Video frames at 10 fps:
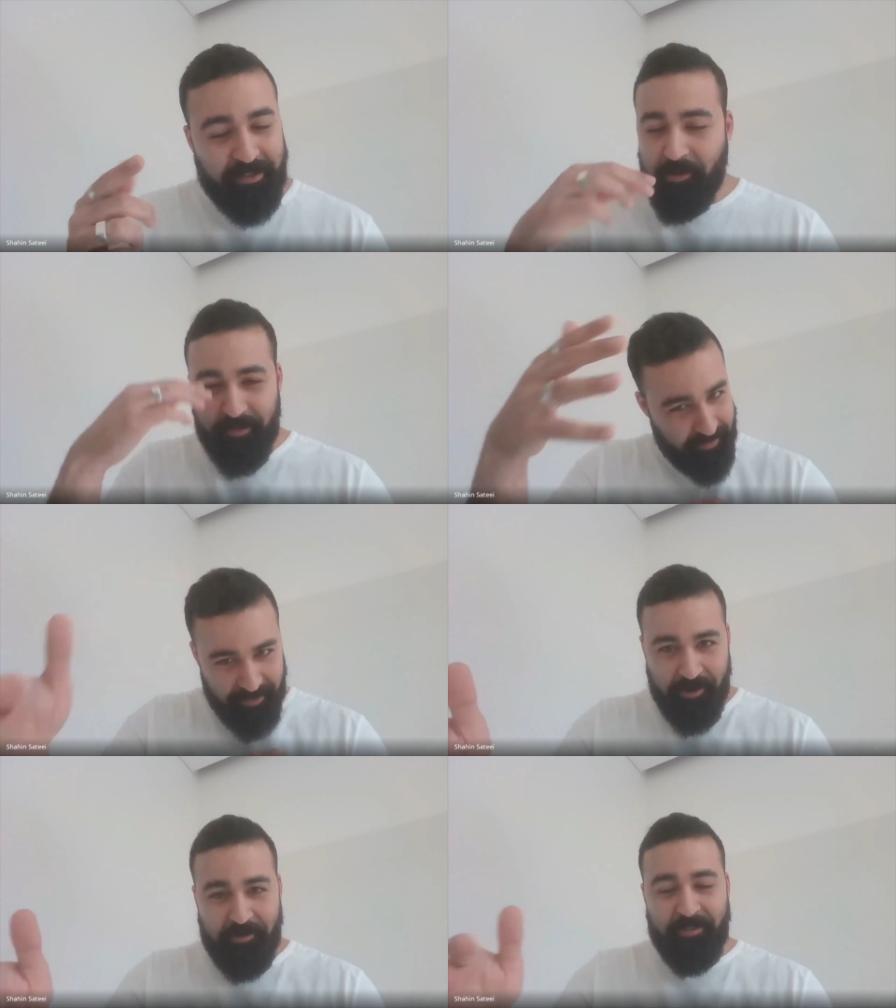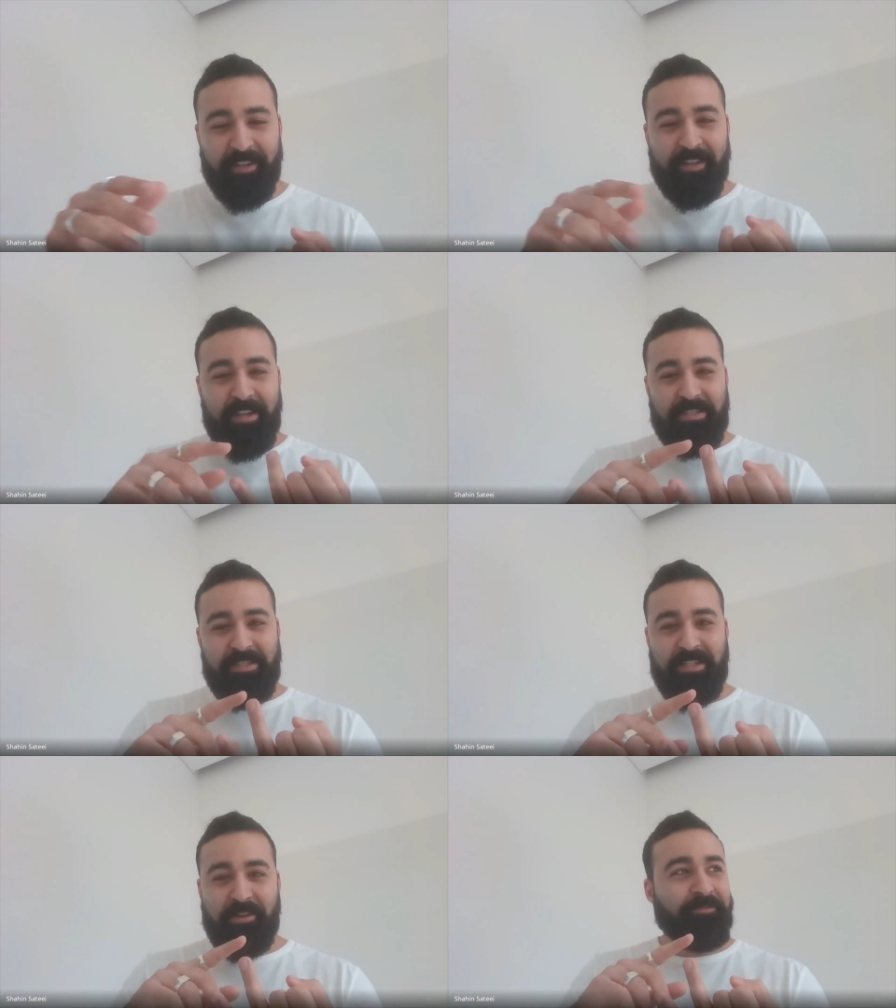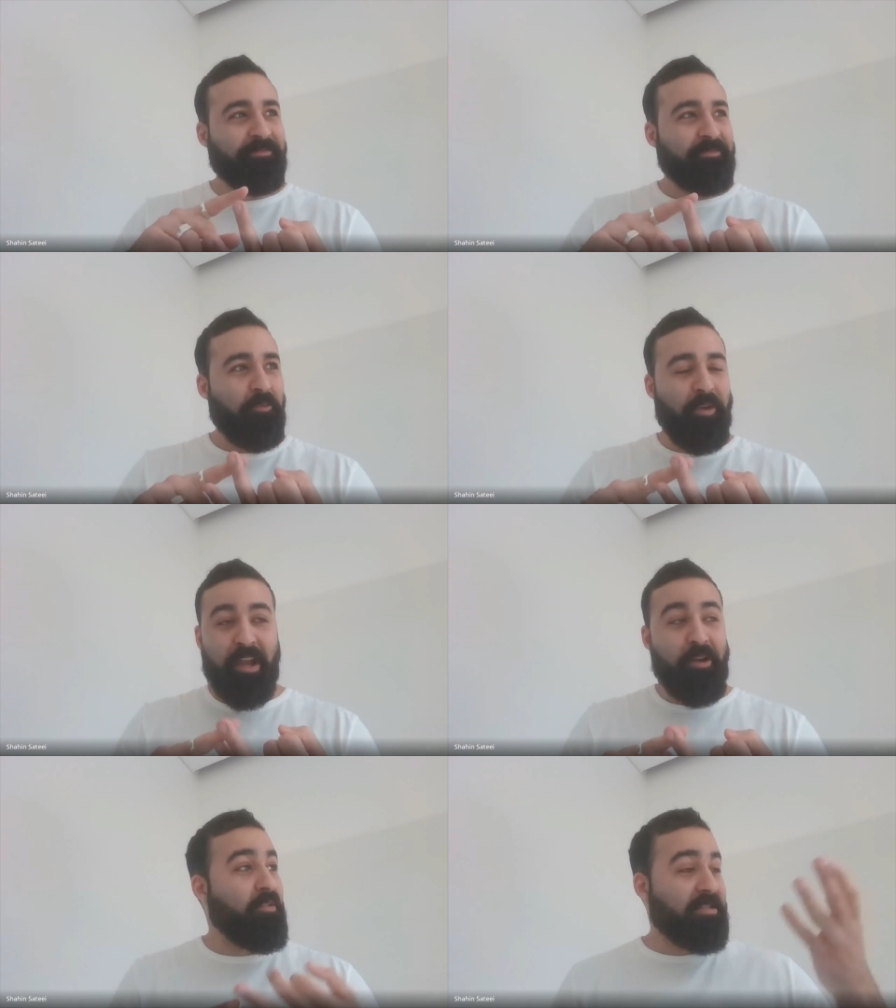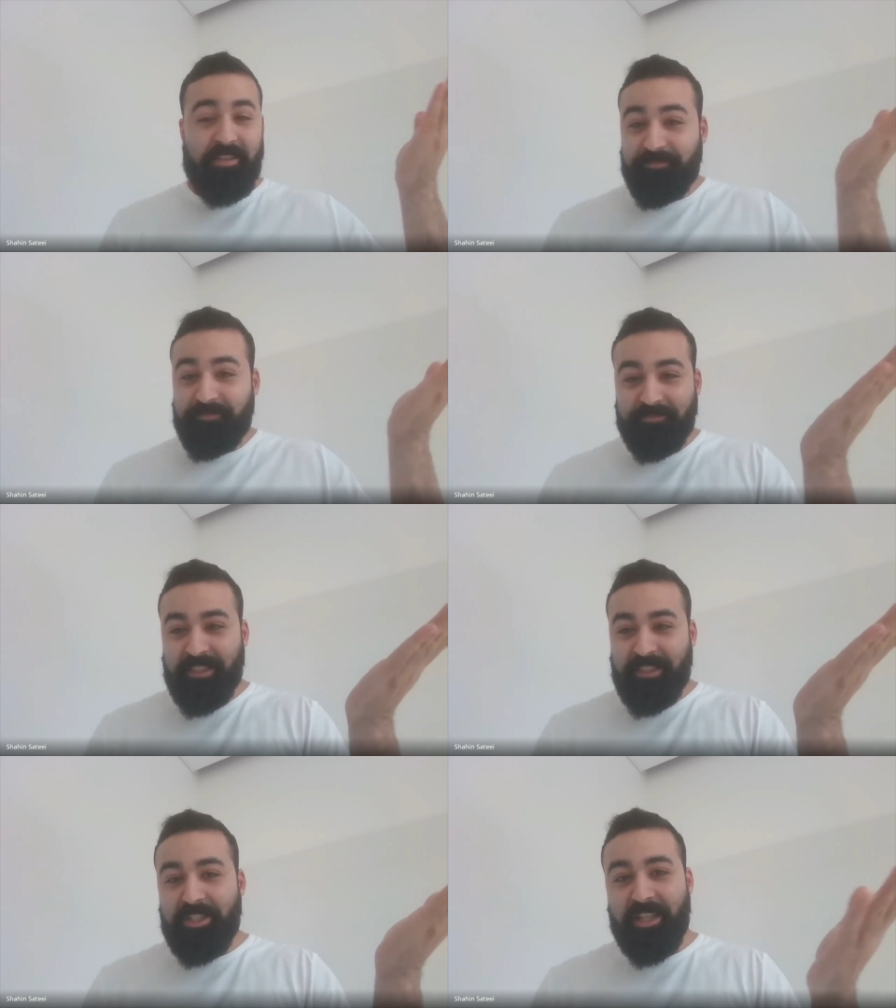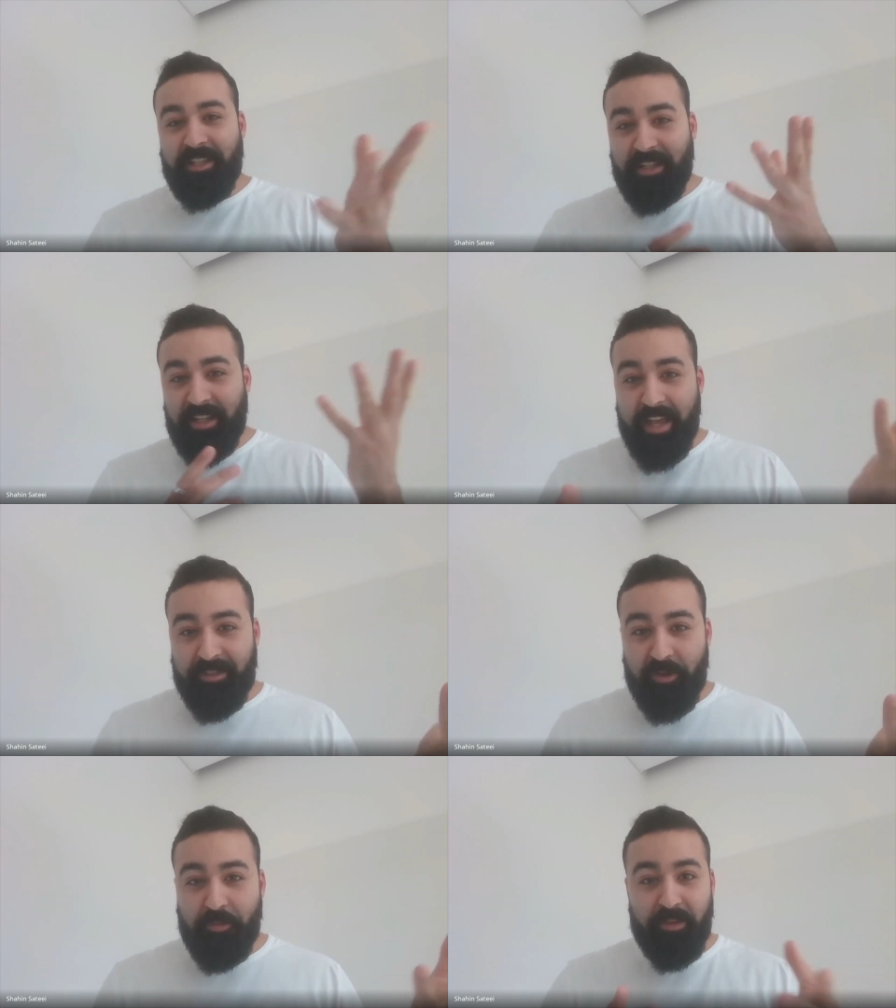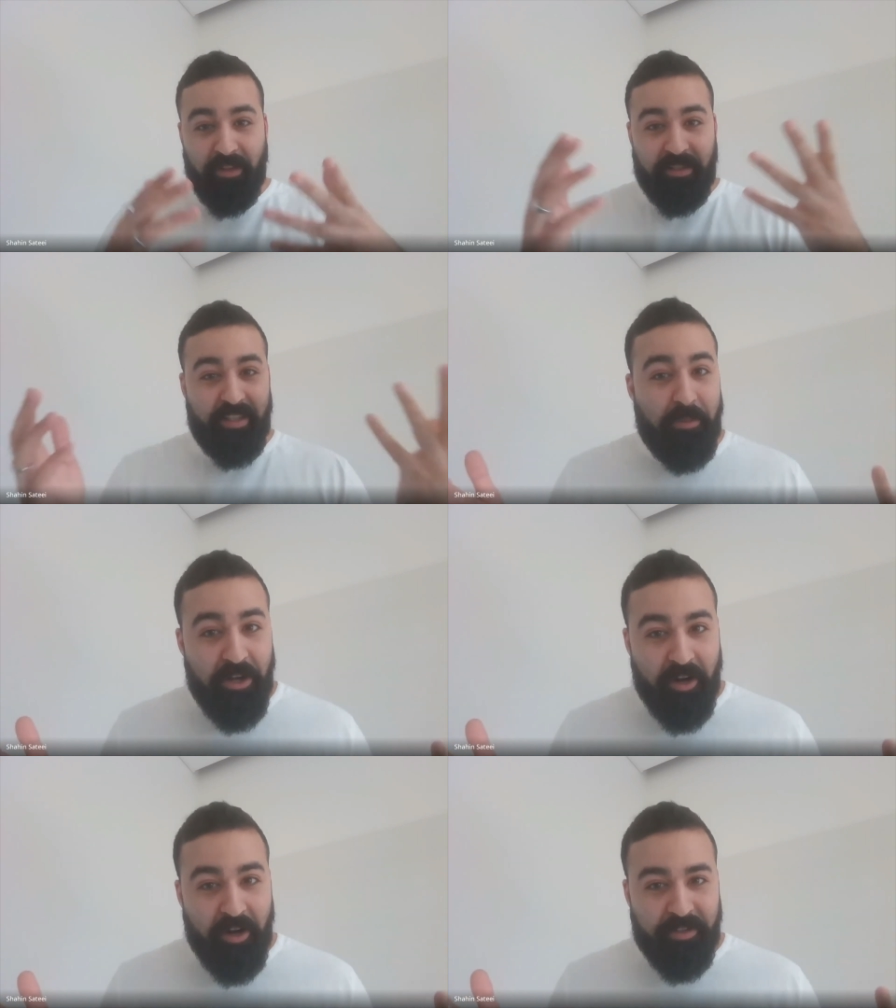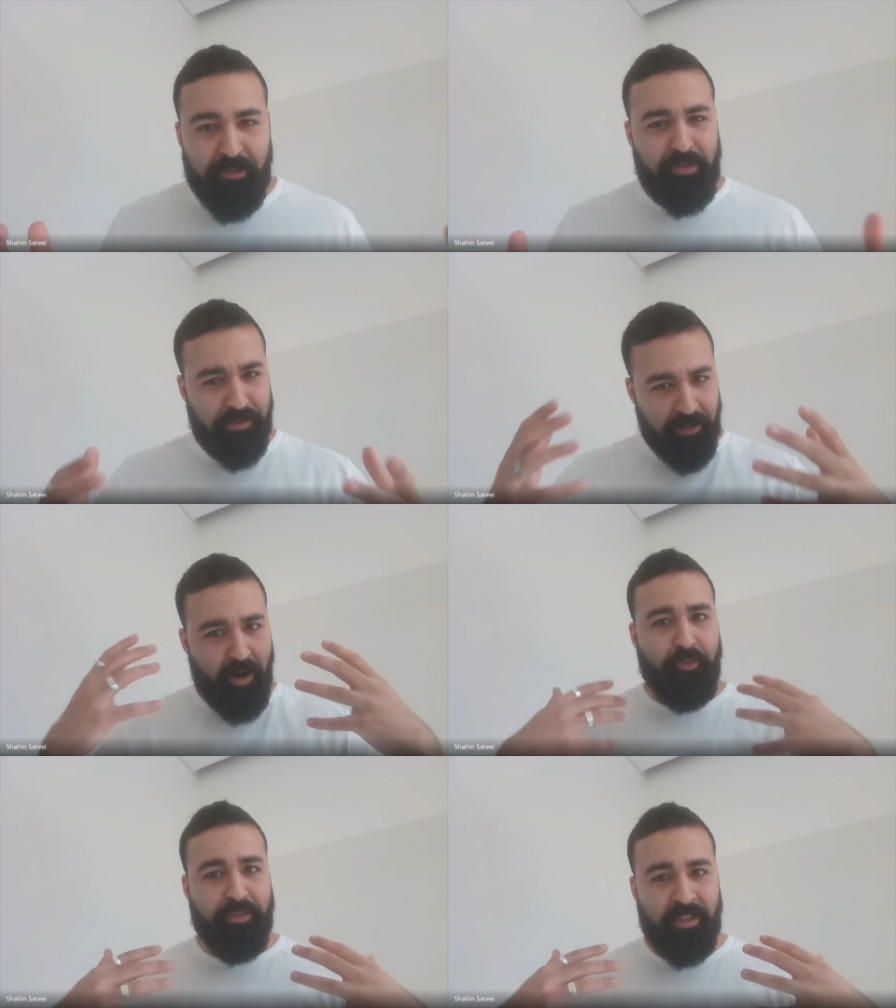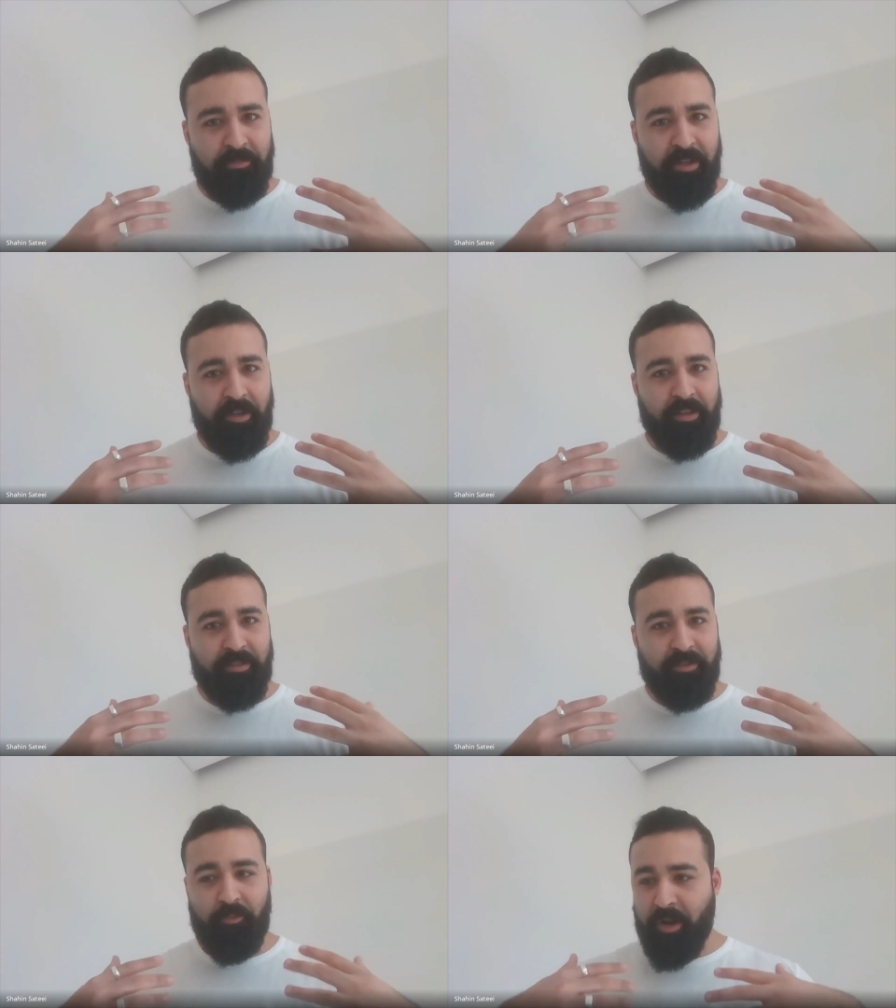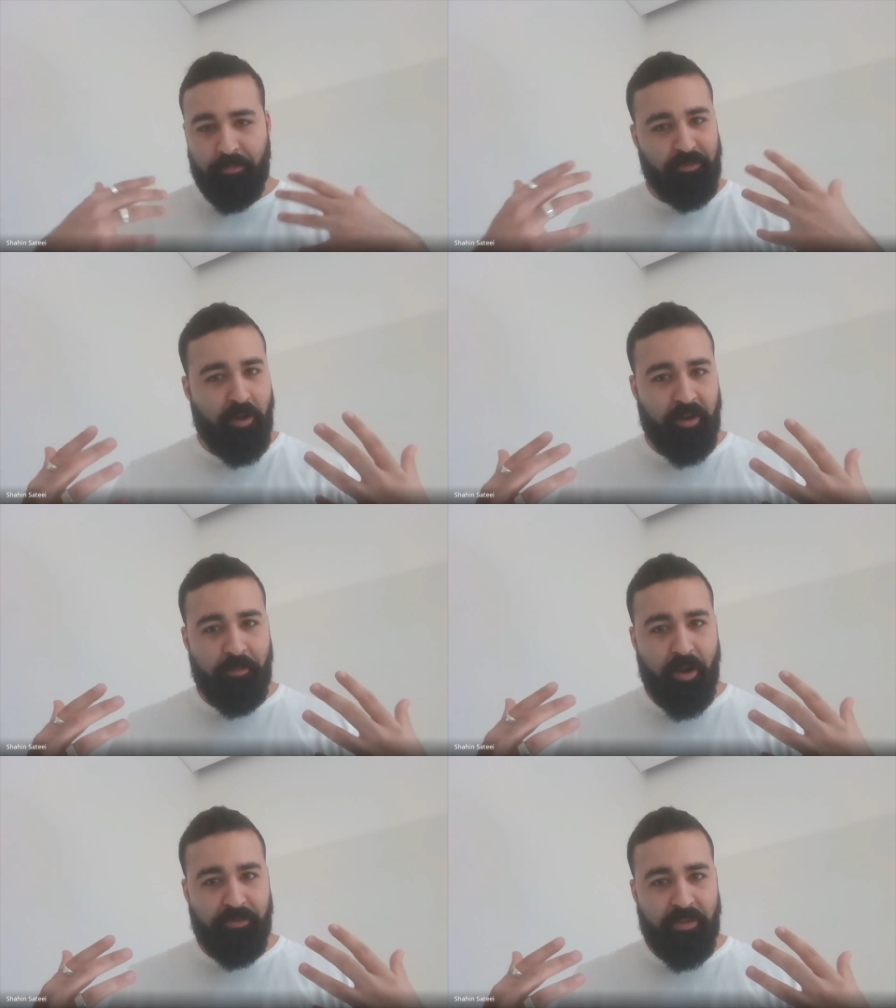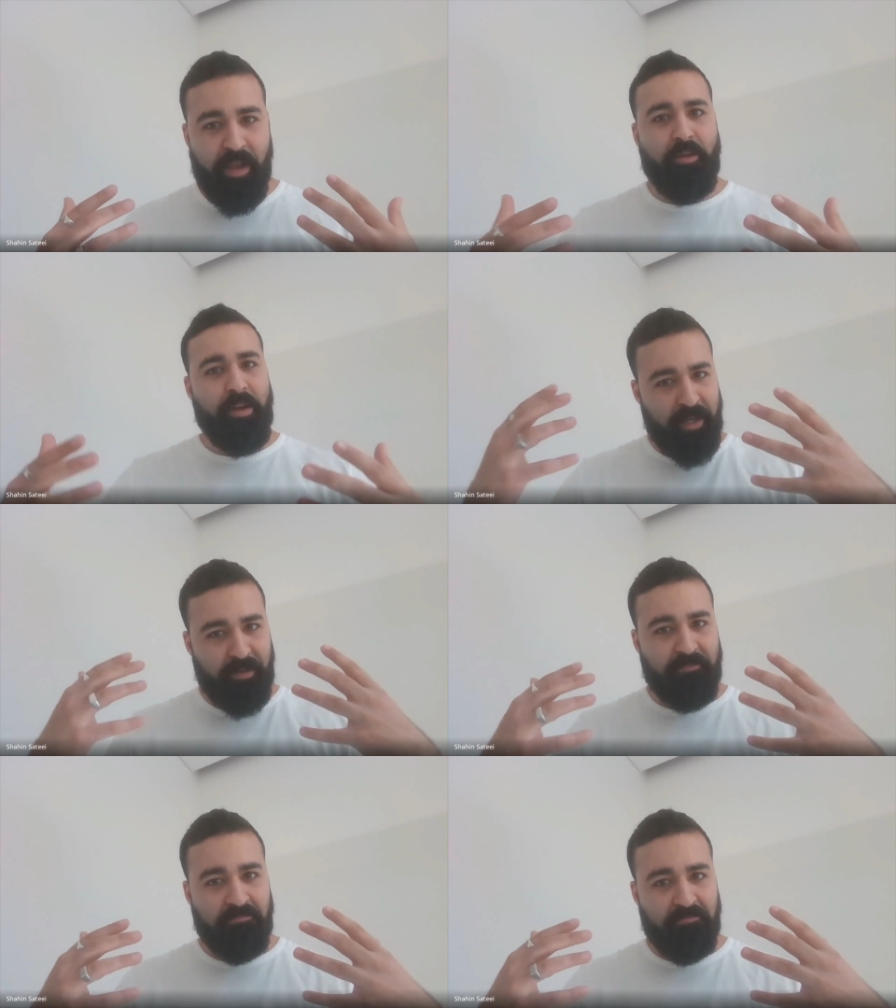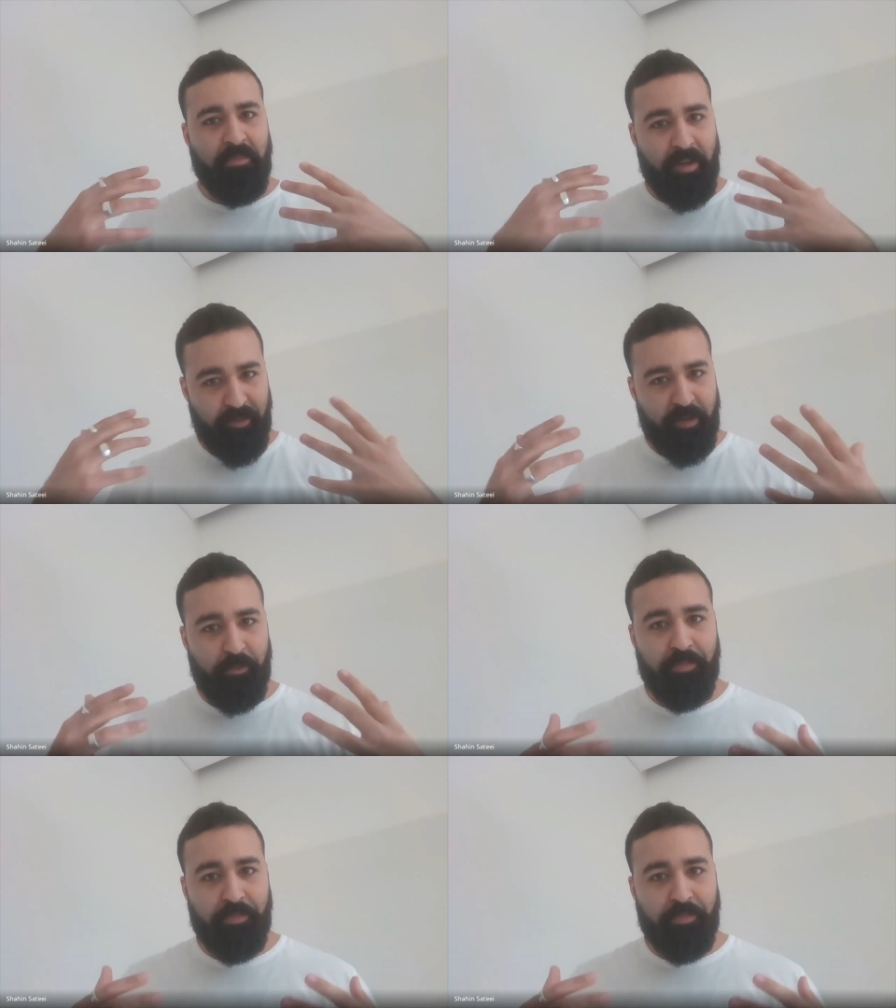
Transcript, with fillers: So, you know, uh, when I was teaching in the classroom, giving seminars, I felt confident because what I'm talking about now, I can feel,